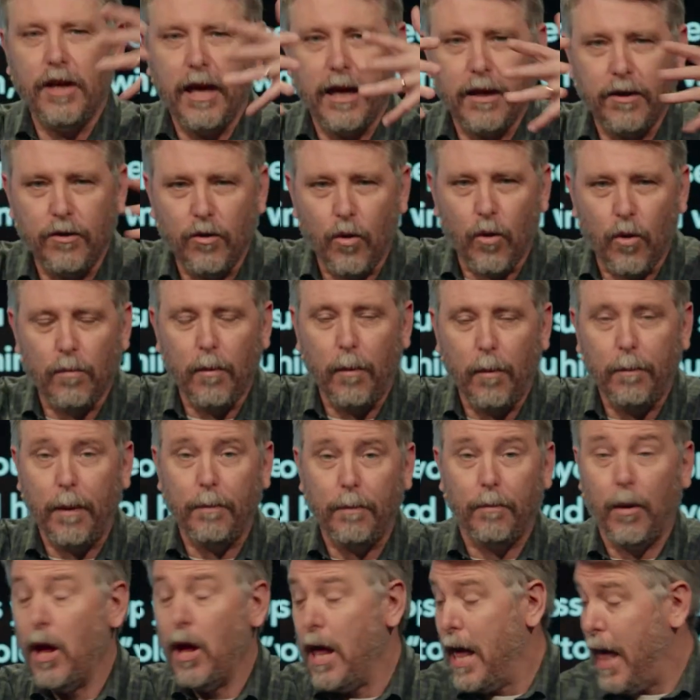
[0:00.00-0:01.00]
you had normal
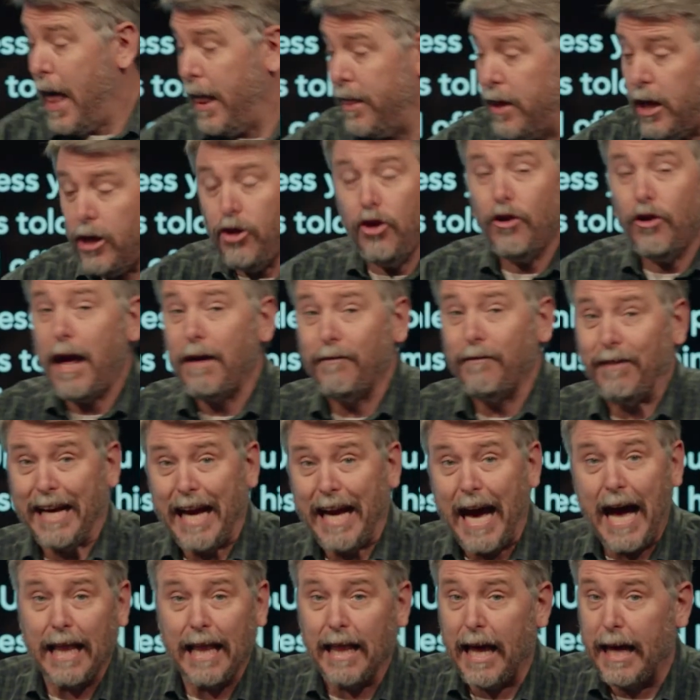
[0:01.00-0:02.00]
people. And then you'd have a
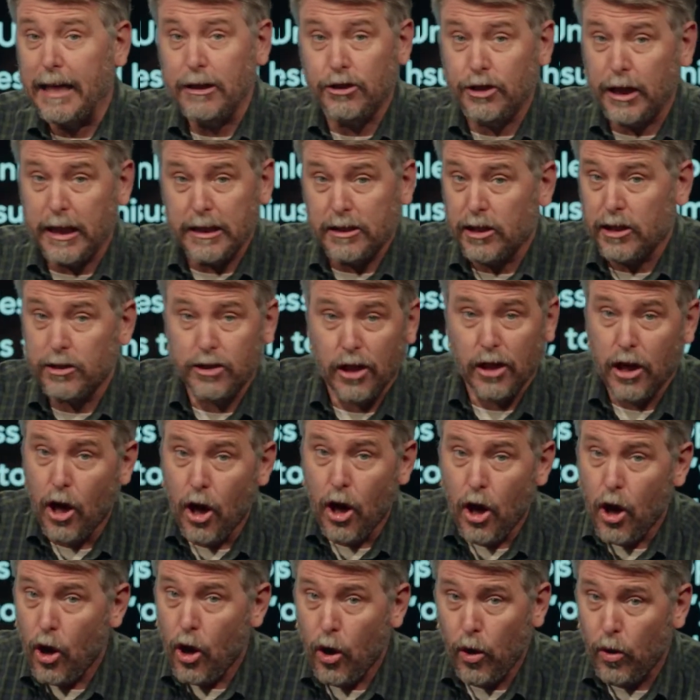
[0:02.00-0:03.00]
guy like Jesus
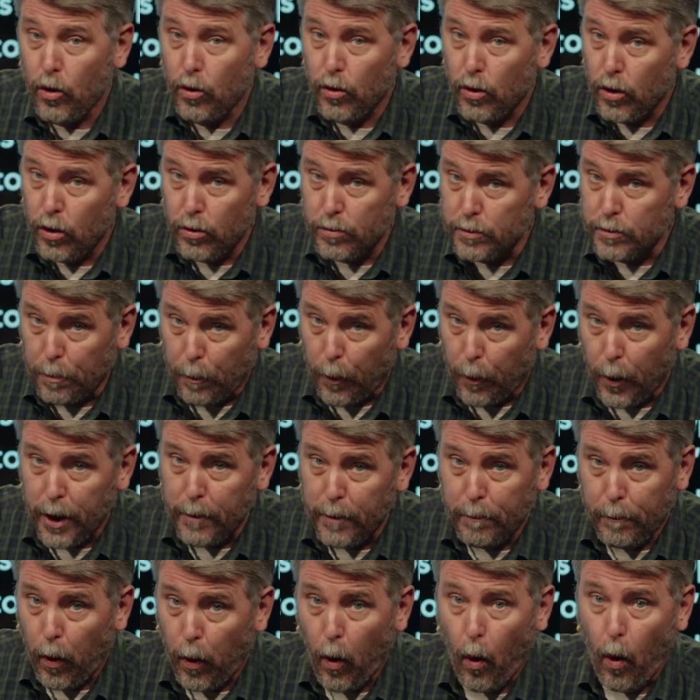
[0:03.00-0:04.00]
who was
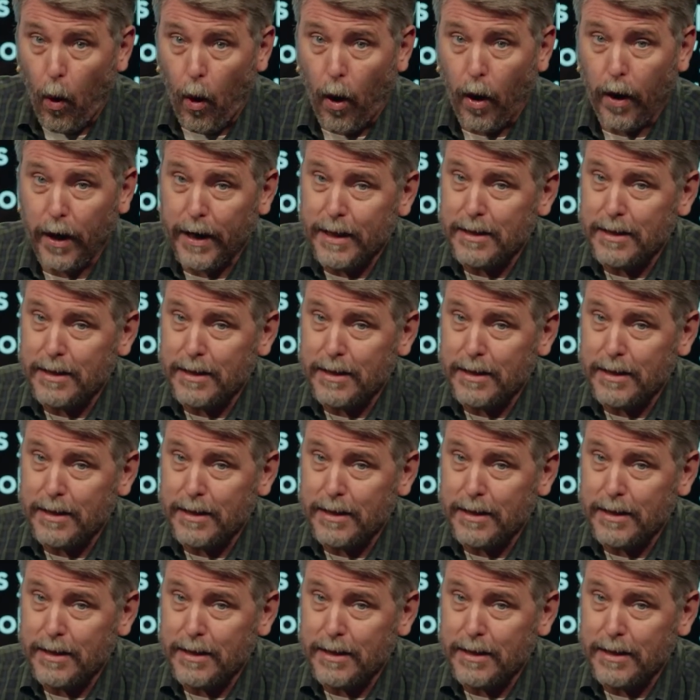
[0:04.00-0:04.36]
pretty poor.